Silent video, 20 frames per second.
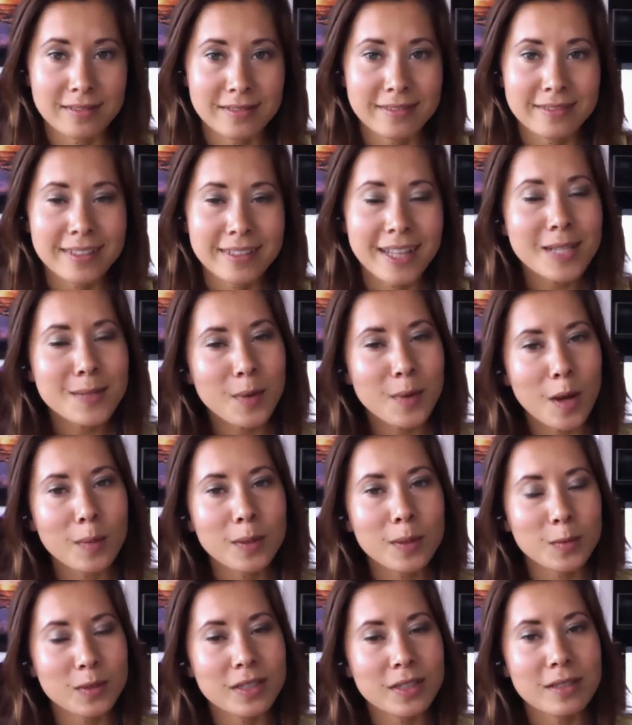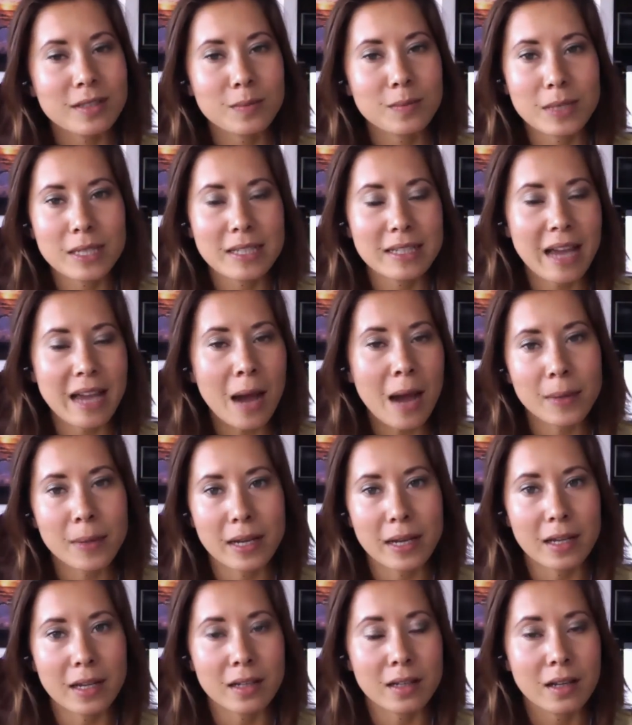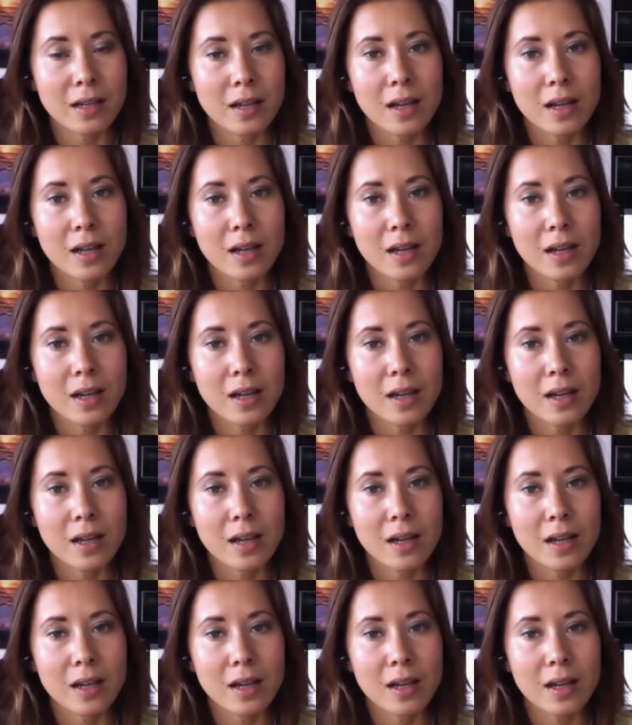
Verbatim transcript: That's probably wouldn't be happening.